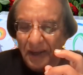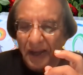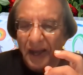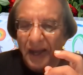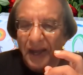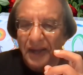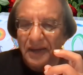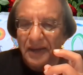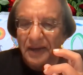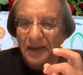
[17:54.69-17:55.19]

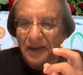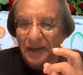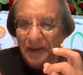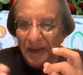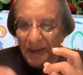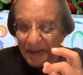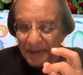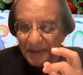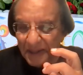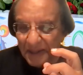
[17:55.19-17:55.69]
and
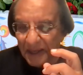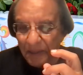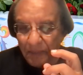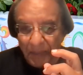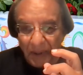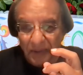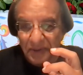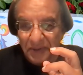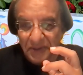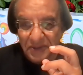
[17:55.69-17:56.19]
learning
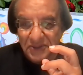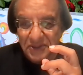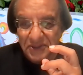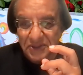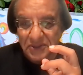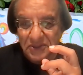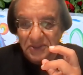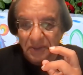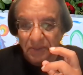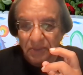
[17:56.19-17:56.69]
about the
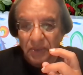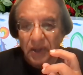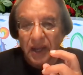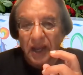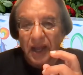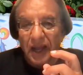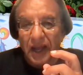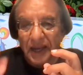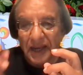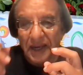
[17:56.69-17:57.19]
system,
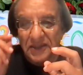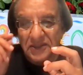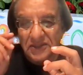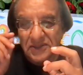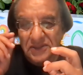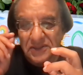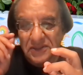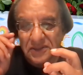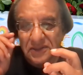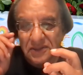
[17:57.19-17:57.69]

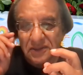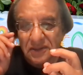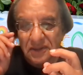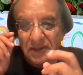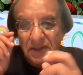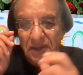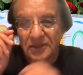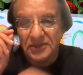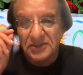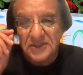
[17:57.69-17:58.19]
its
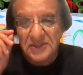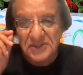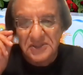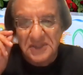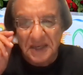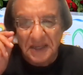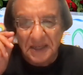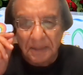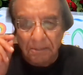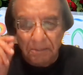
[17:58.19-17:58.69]

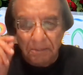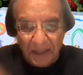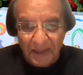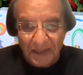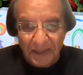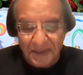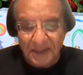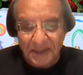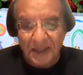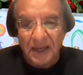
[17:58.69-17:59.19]

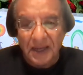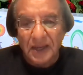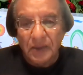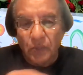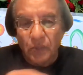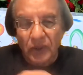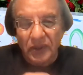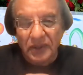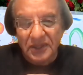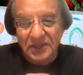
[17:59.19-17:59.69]
sustainability.
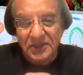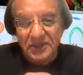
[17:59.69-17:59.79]
Will the